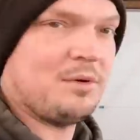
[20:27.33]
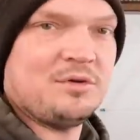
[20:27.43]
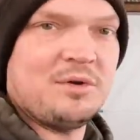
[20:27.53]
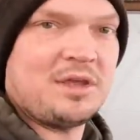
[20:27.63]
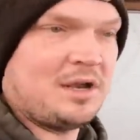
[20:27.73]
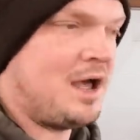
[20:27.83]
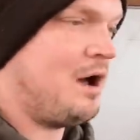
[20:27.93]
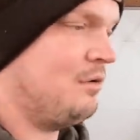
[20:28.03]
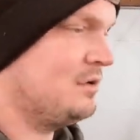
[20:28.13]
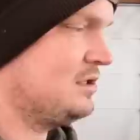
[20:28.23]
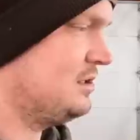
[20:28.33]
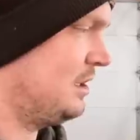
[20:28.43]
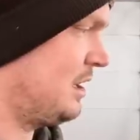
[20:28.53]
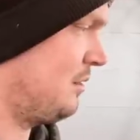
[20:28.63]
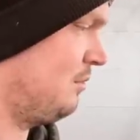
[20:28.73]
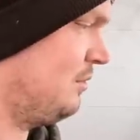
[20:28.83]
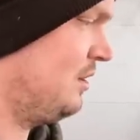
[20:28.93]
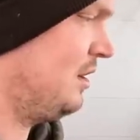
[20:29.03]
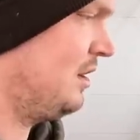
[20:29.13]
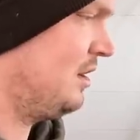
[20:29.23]
doing it now is
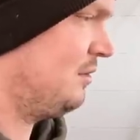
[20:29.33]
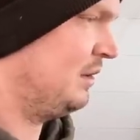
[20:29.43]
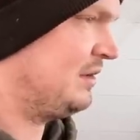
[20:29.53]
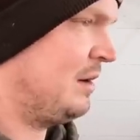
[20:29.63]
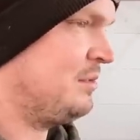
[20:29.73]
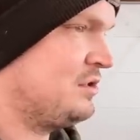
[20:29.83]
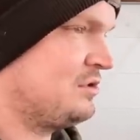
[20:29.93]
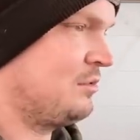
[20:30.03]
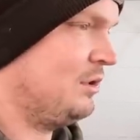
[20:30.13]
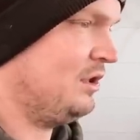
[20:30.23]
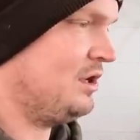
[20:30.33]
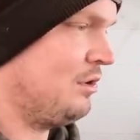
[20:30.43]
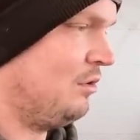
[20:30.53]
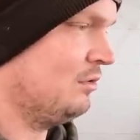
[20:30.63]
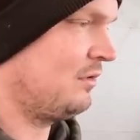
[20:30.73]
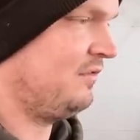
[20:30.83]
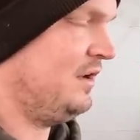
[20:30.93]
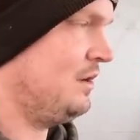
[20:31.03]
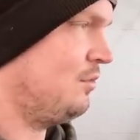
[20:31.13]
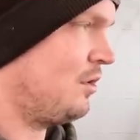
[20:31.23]
when temperatures are really cold, we're
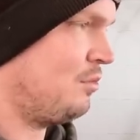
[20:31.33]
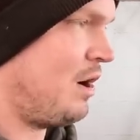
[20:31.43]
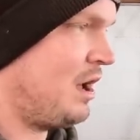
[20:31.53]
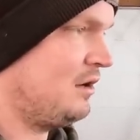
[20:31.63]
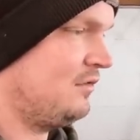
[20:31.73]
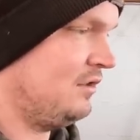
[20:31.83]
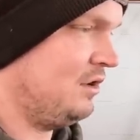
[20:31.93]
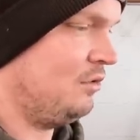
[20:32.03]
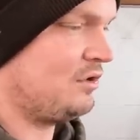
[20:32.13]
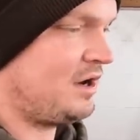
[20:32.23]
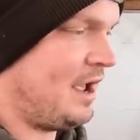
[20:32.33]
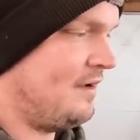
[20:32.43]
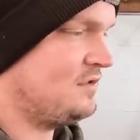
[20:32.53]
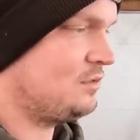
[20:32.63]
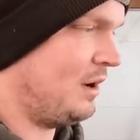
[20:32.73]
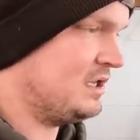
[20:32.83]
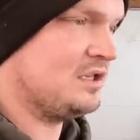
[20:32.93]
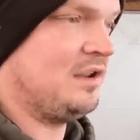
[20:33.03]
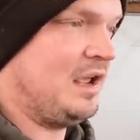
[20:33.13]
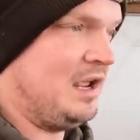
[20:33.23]
feeding warm water to the older calves twice
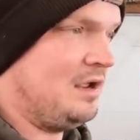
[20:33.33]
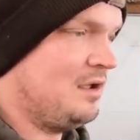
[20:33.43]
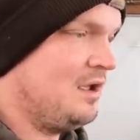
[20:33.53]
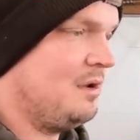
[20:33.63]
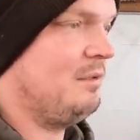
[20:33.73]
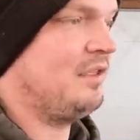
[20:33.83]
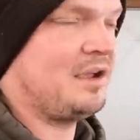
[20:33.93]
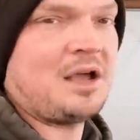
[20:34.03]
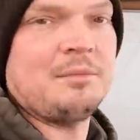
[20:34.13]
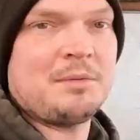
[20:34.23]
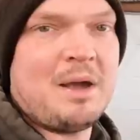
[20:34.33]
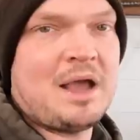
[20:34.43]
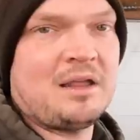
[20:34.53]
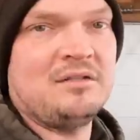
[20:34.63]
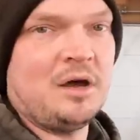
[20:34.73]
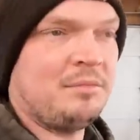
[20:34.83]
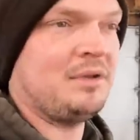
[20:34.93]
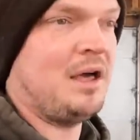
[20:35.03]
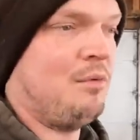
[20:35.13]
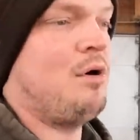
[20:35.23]
a day, but then coming back and
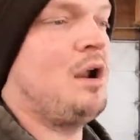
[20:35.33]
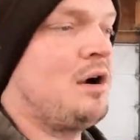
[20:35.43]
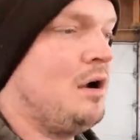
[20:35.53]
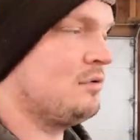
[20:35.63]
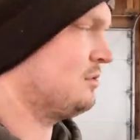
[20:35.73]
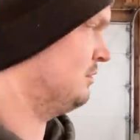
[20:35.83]
dumping that water out so